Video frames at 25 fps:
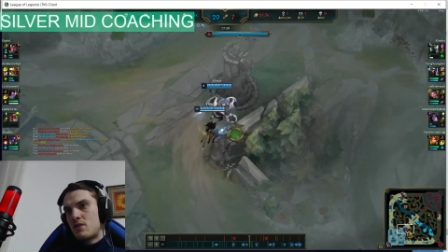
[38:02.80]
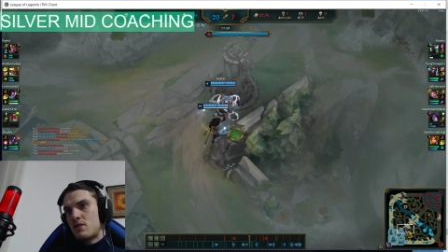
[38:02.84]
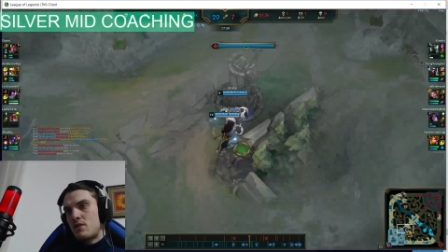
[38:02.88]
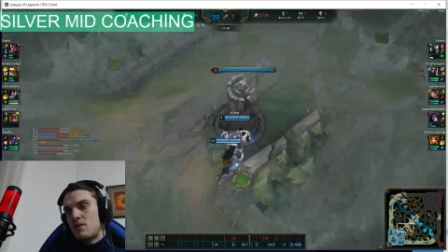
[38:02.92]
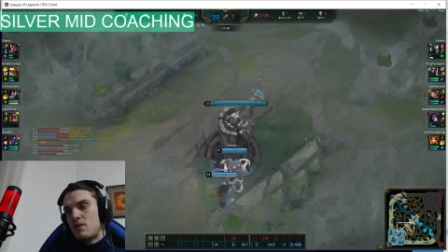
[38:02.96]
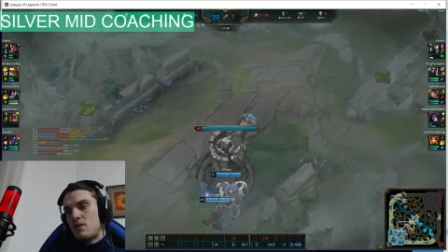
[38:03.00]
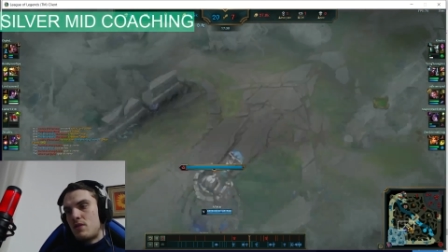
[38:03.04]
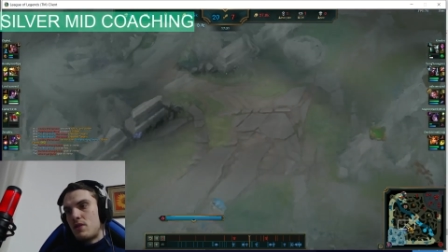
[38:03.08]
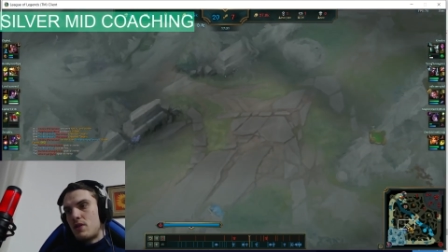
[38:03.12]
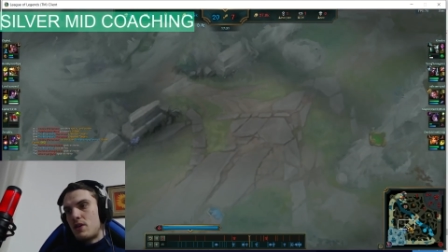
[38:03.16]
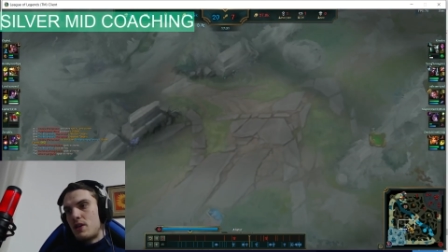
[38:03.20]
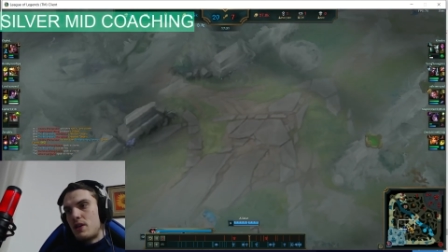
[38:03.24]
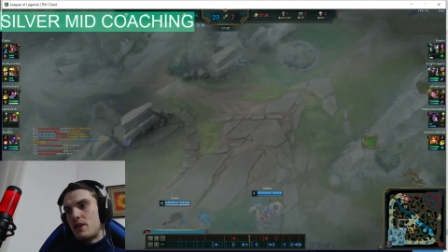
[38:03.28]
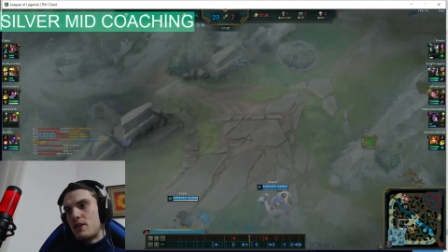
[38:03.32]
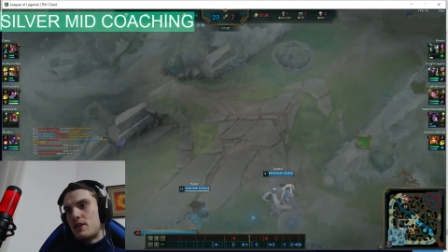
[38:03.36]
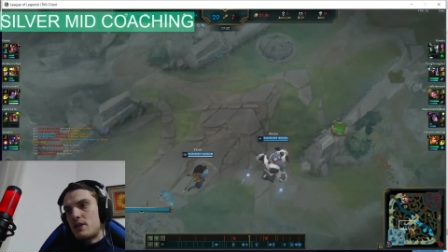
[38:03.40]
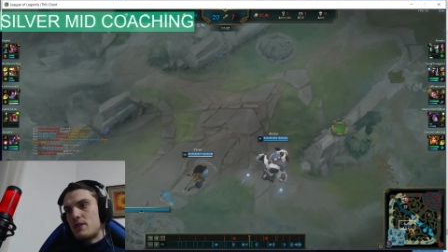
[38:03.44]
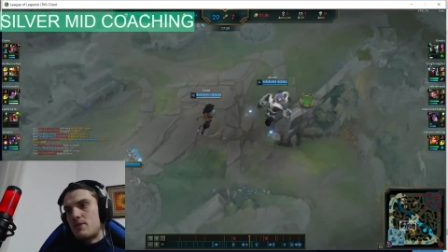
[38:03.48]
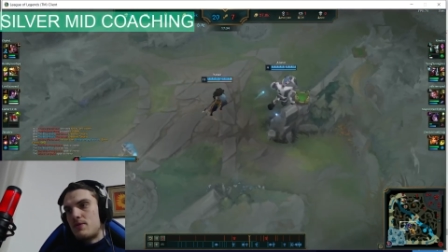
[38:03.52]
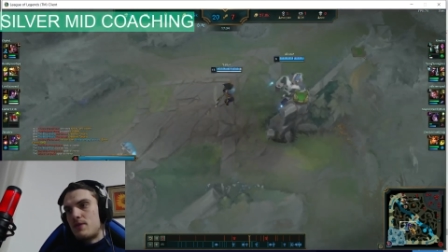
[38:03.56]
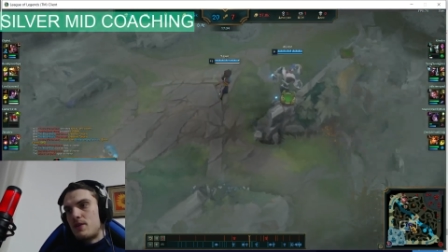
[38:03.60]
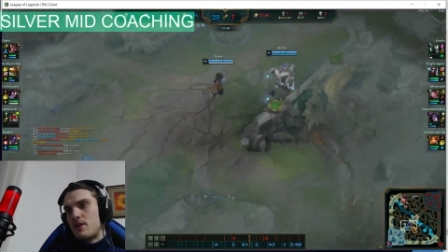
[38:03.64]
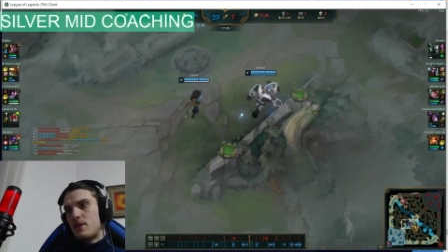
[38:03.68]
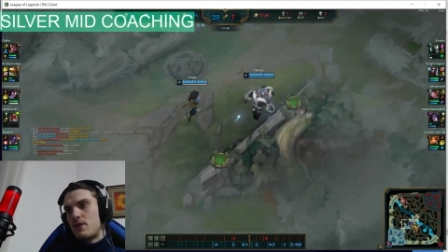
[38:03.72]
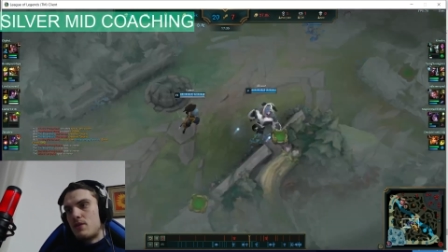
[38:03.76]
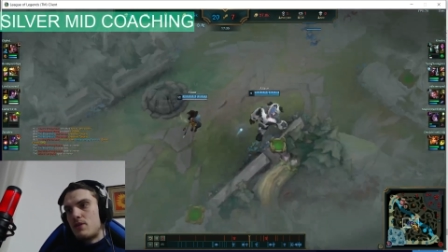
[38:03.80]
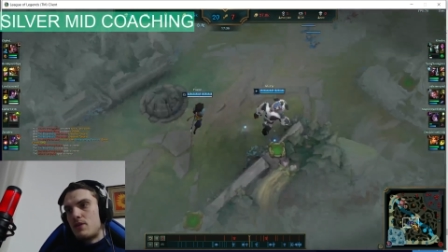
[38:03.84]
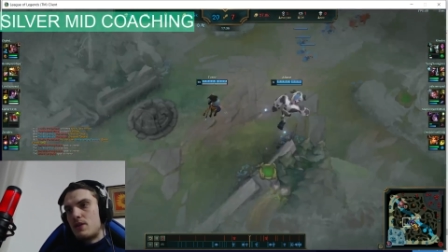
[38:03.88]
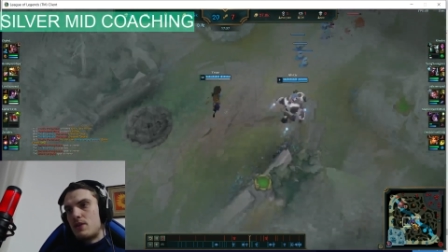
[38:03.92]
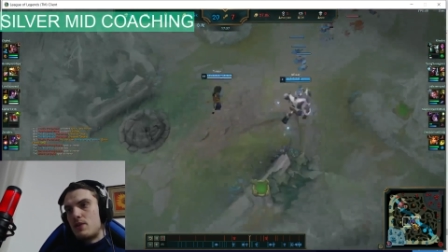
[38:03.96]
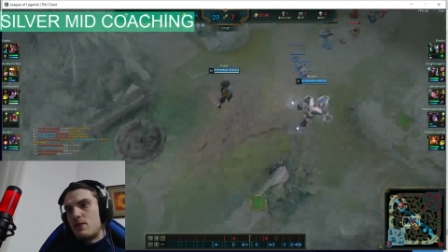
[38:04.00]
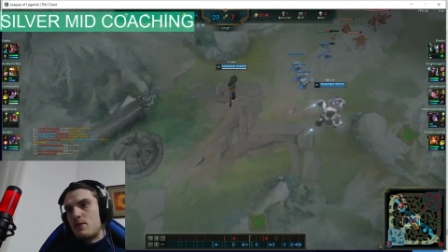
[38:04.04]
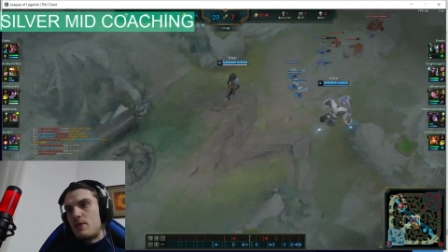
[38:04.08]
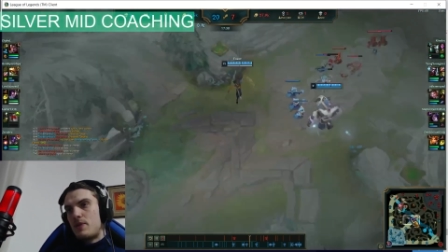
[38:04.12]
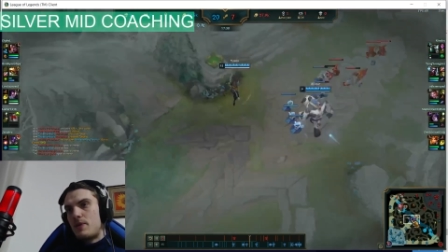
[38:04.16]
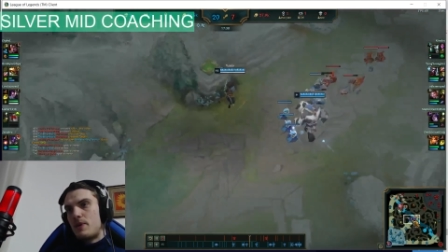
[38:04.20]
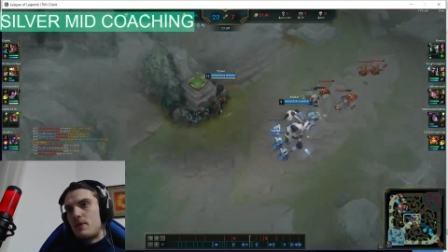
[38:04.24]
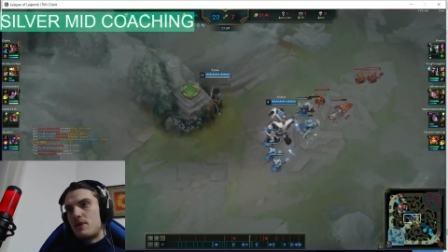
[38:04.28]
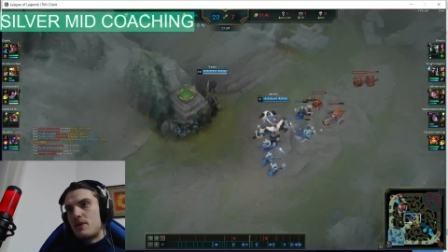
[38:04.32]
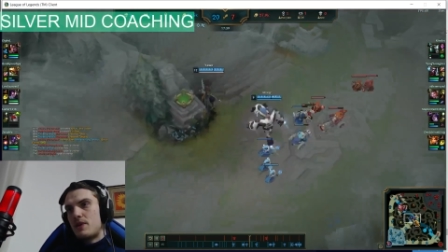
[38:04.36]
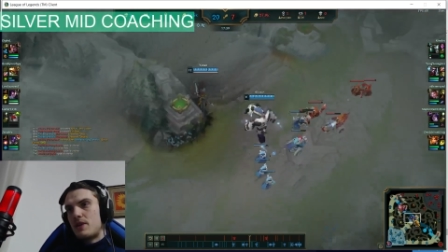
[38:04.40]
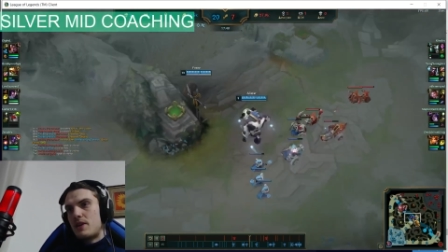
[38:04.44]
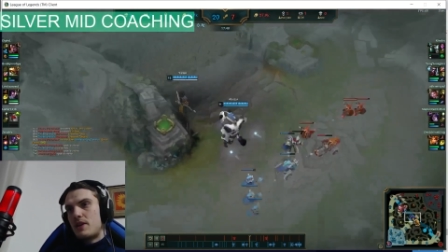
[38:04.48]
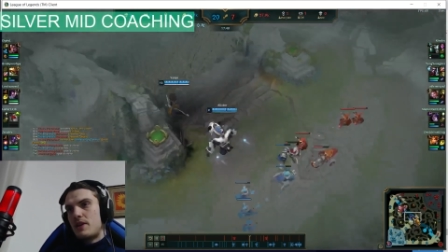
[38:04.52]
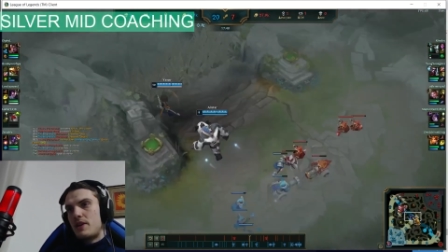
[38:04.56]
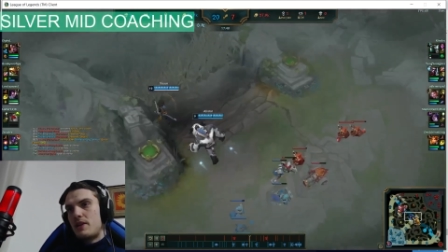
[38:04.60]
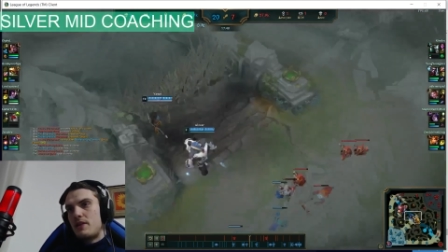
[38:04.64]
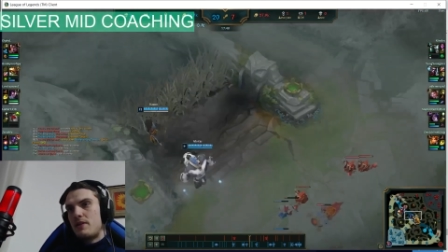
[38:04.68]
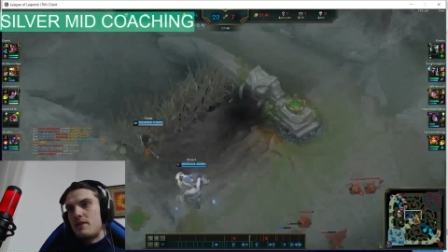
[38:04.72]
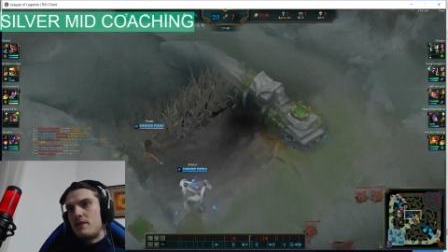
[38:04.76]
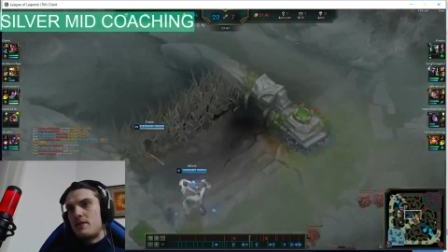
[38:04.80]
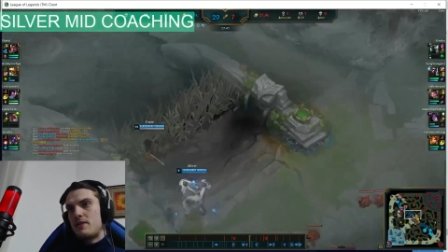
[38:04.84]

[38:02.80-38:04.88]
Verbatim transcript: Okay, that's very good that you play with Ali.